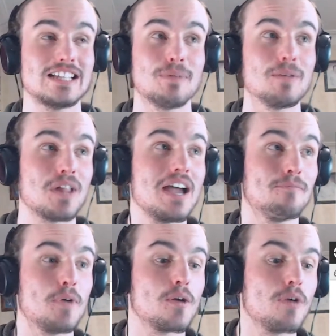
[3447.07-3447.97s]
Yeah, he's been
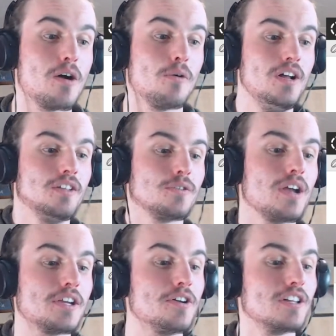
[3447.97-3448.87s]
playing very well
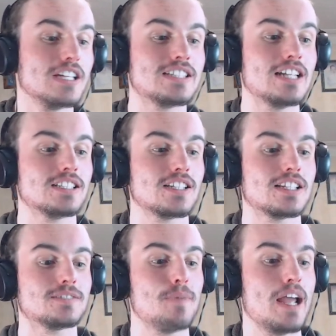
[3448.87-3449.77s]
throughout the early stages
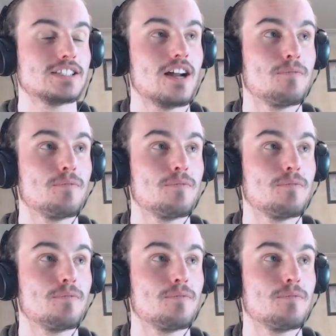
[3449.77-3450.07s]
of this match.